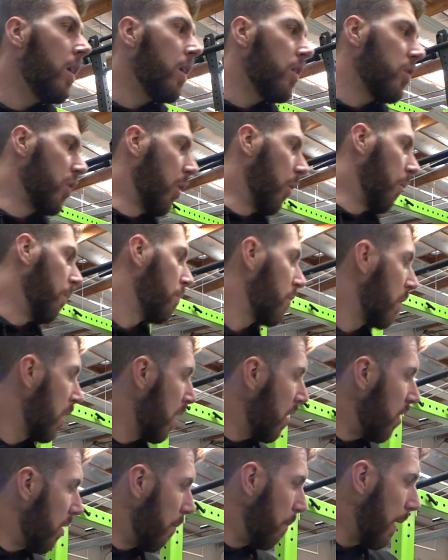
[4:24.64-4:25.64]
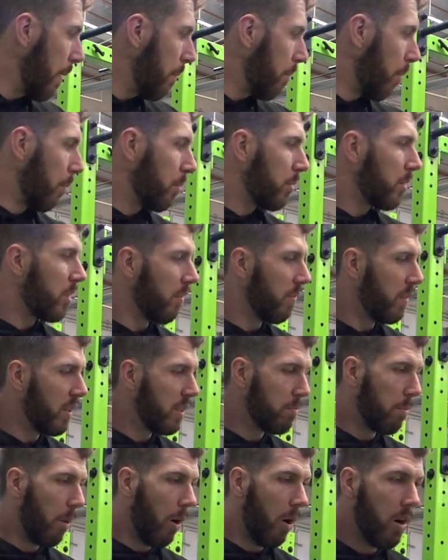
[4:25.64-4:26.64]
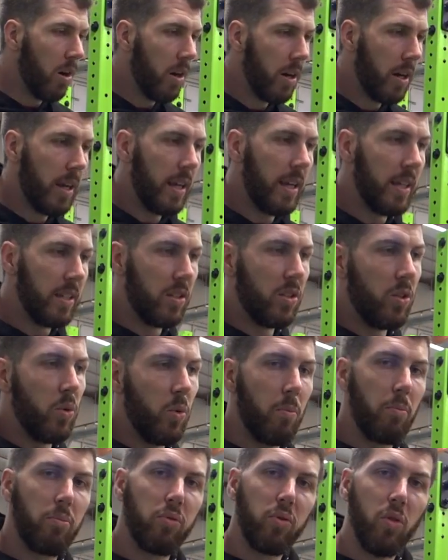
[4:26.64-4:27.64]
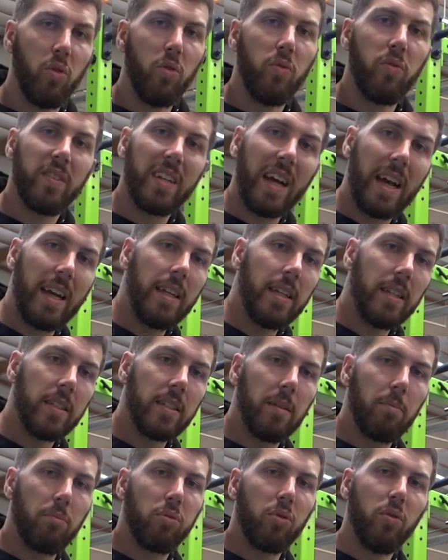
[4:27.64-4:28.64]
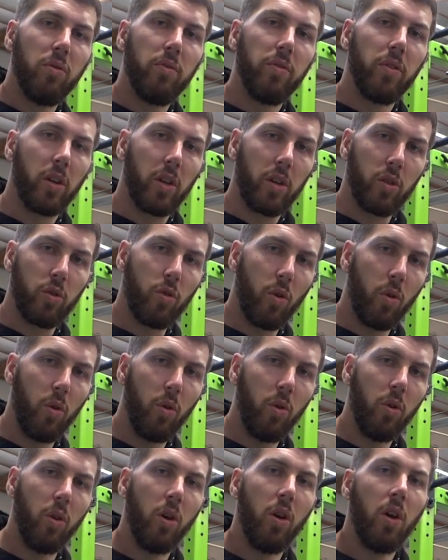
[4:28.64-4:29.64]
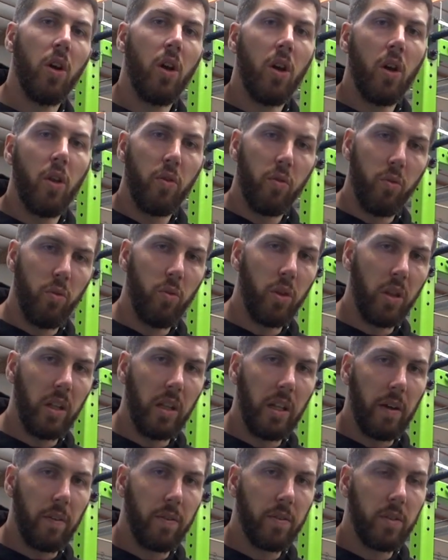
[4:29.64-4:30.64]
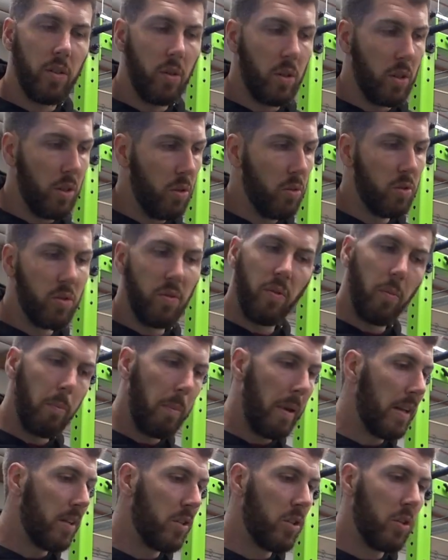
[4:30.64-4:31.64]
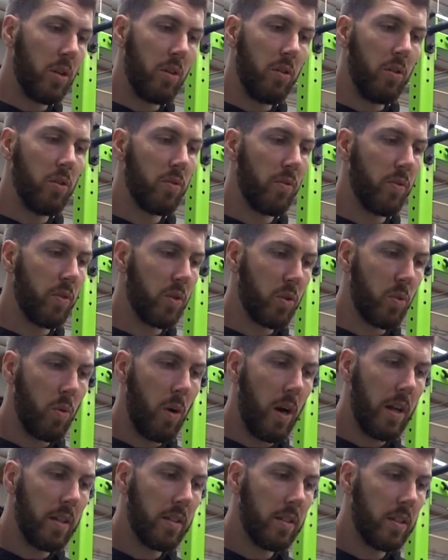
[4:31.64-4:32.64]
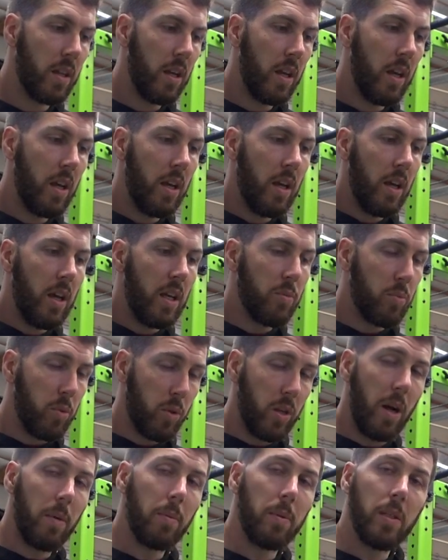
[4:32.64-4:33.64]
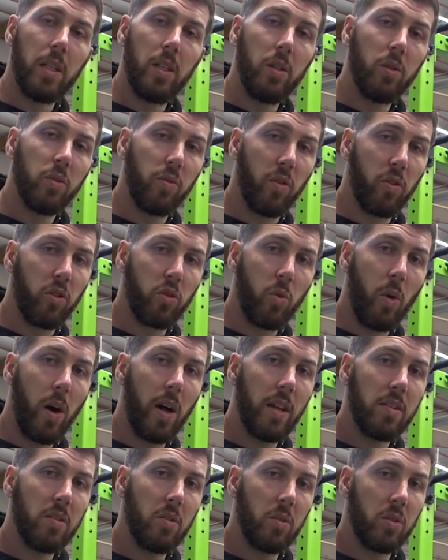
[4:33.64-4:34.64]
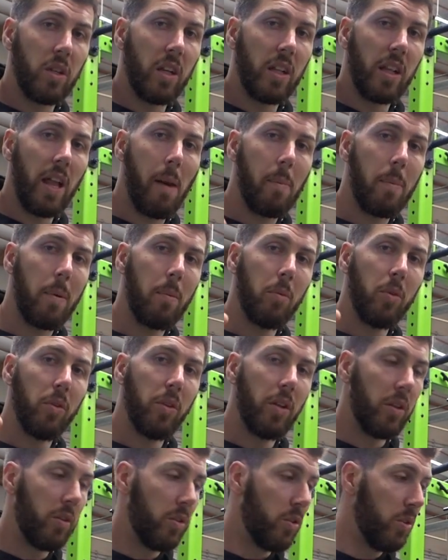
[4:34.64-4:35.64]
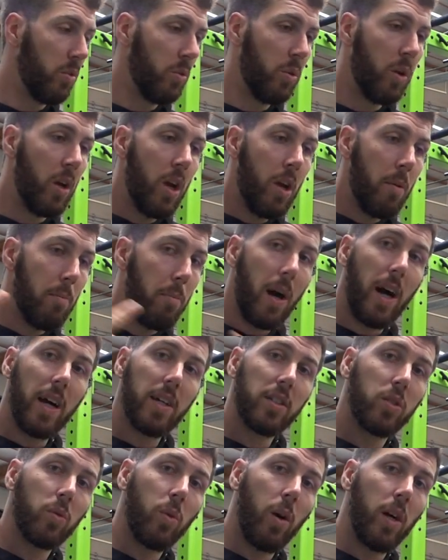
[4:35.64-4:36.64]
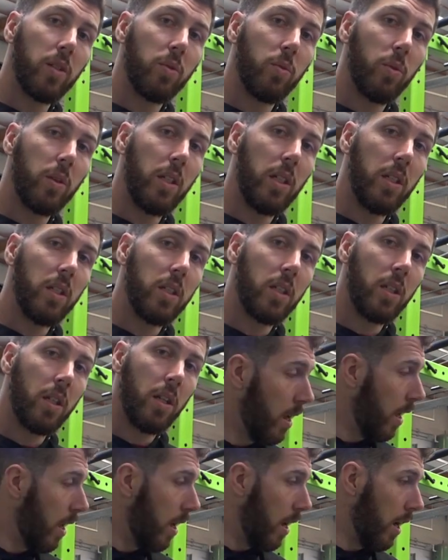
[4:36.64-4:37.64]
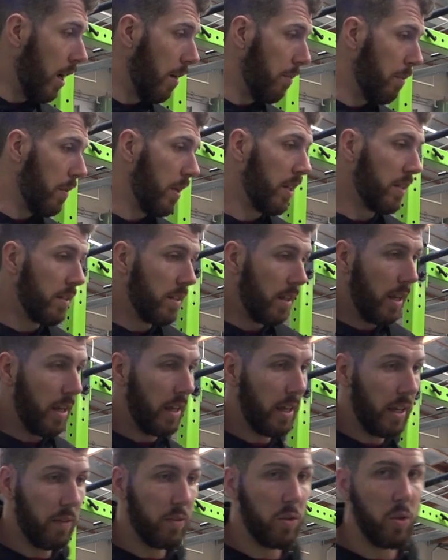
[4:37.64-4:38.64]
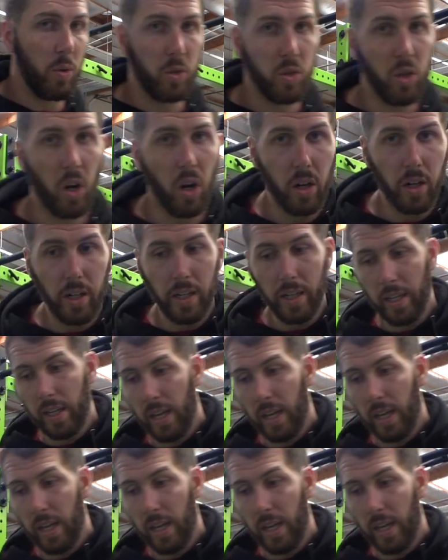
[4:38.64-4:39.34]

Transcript: So the main purpose of this bar is to improve tightness, improve your control through the lift. You can use it for bench, you can use it for squats. It's predominantly used for squats. You'll see a lot of people, they'll do box squats with this, because it gives you a target,